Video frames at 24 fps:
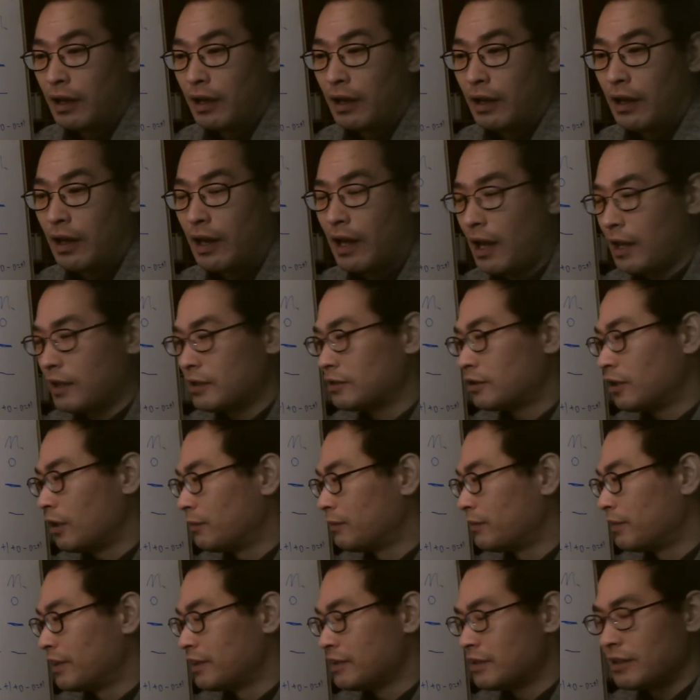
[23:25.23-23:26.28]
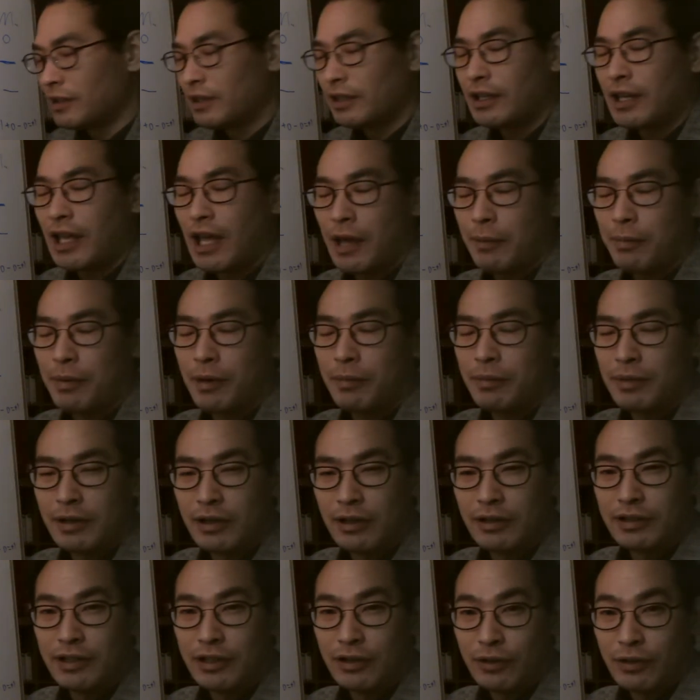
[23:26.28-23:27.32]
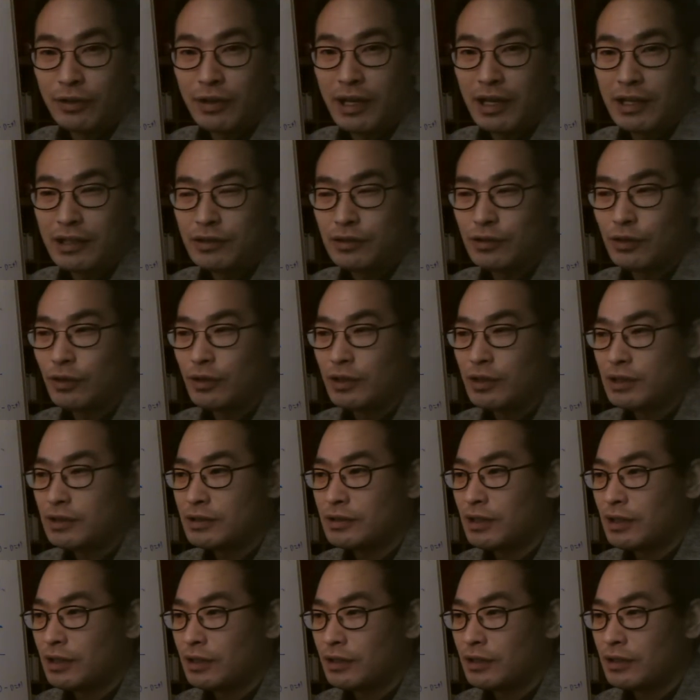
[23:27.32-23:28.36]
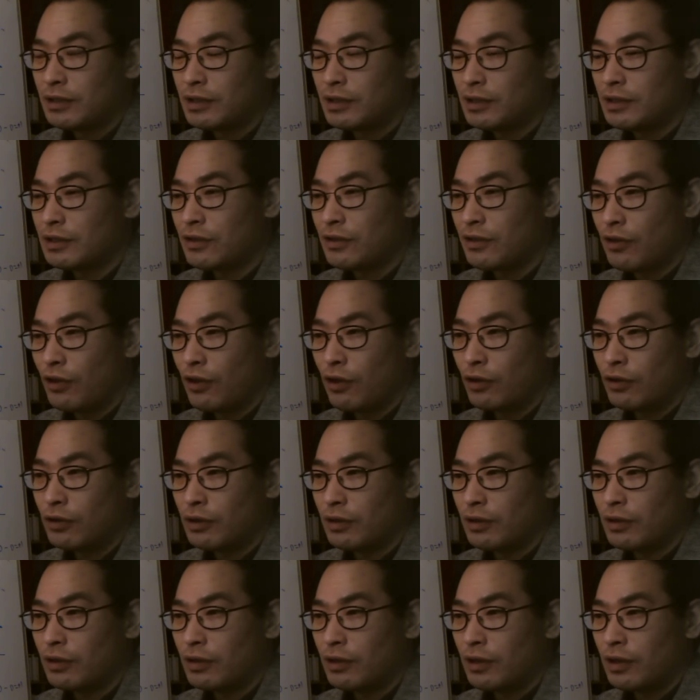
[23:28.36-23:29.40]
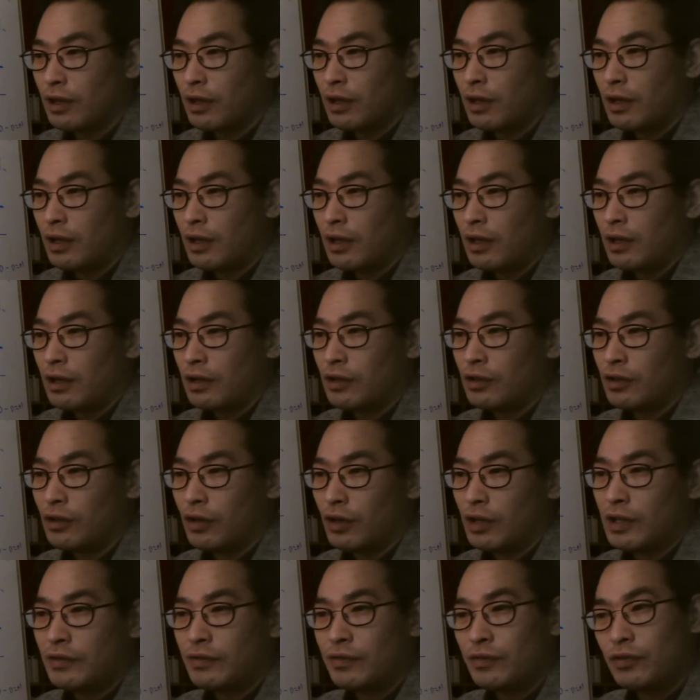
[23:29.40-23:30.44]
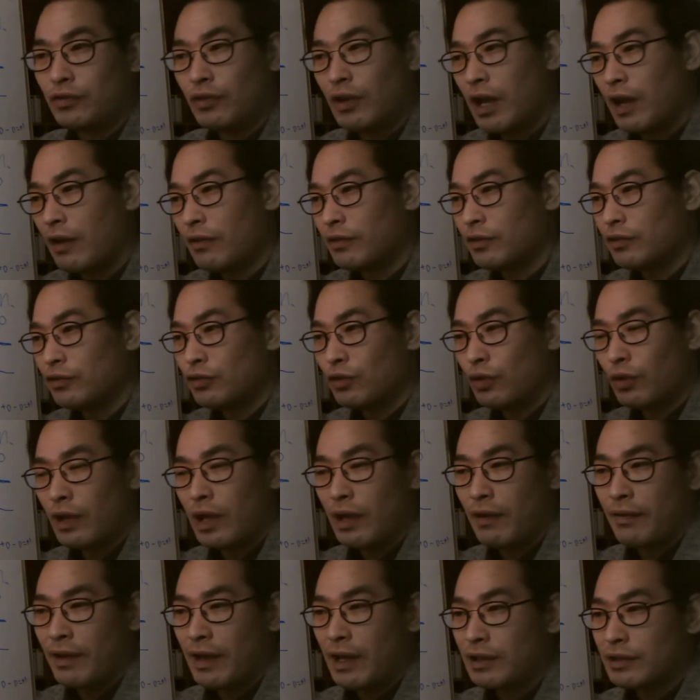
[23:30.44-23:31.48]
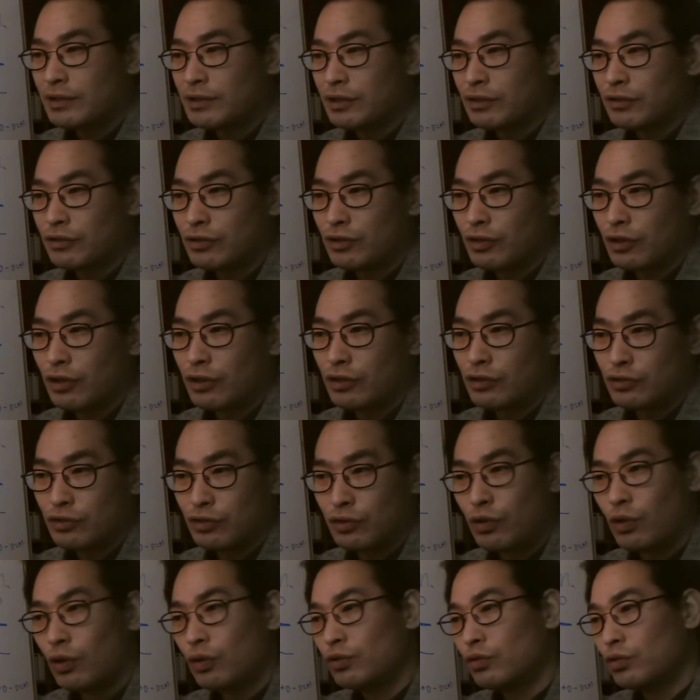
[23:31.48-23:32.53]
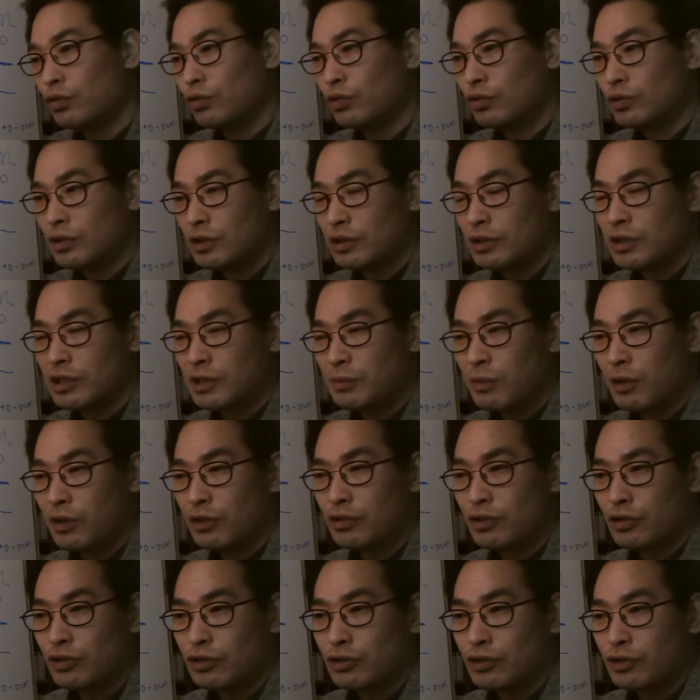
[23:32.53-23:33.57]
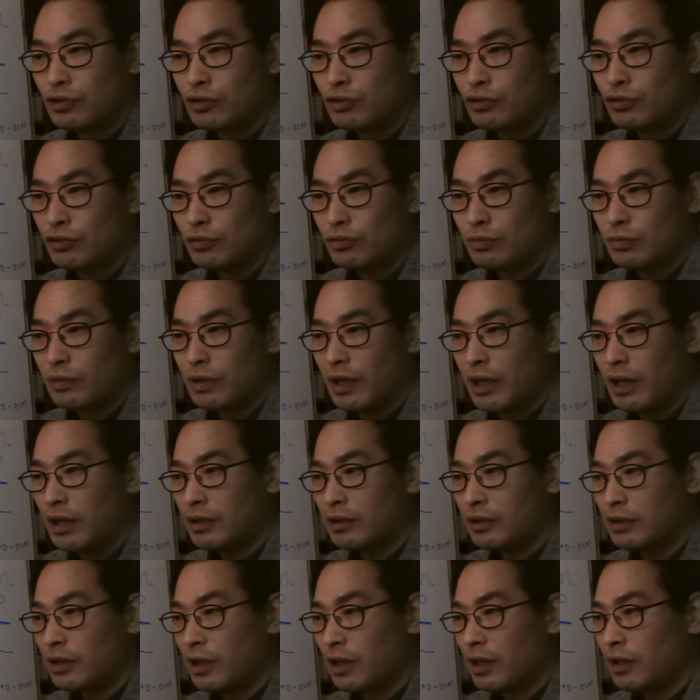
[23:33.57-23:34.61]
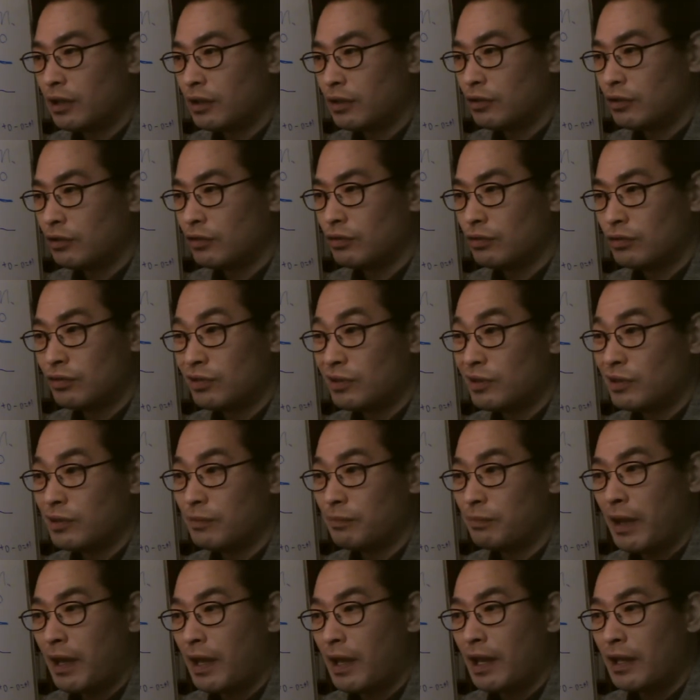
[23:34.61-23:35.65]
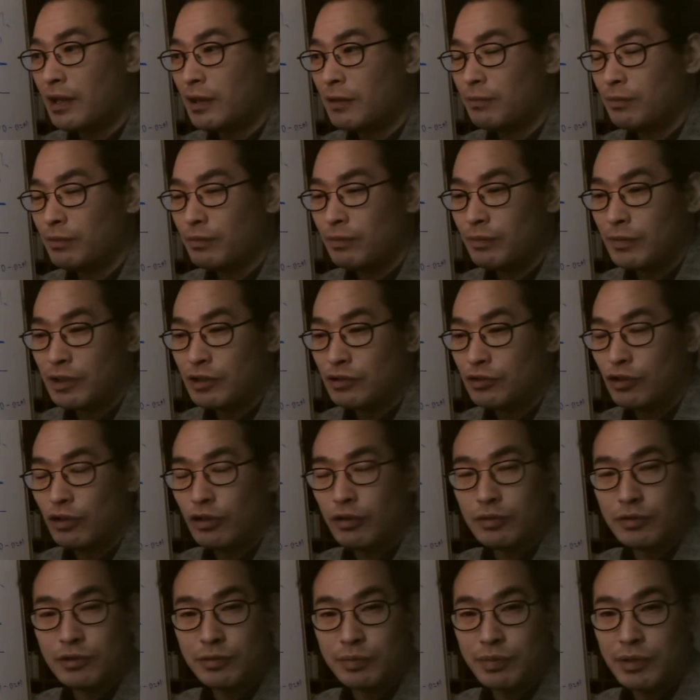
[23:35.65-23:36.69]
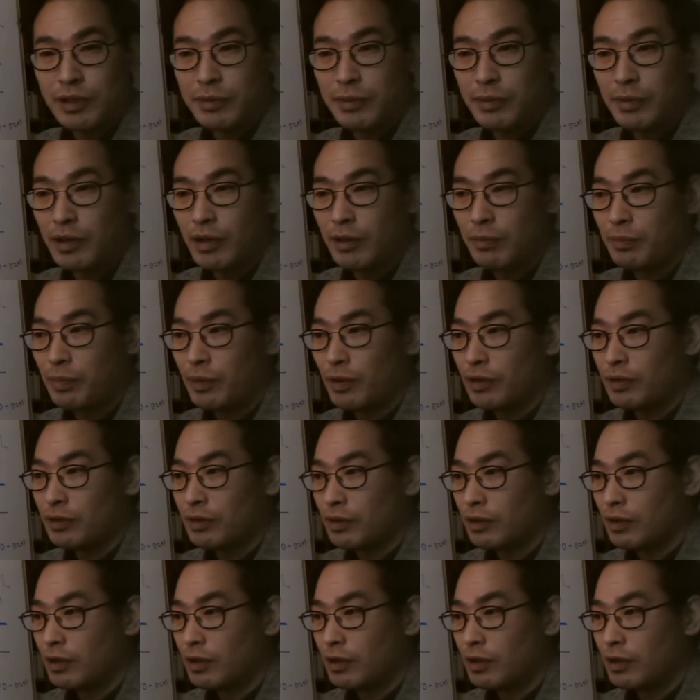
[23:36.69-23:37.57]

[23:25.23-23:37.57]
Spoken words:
has some reasoning capability. Okay, so he thought, if you don't have health insurance, you go to this emergency room, and then you didn't pay any insurance premium, but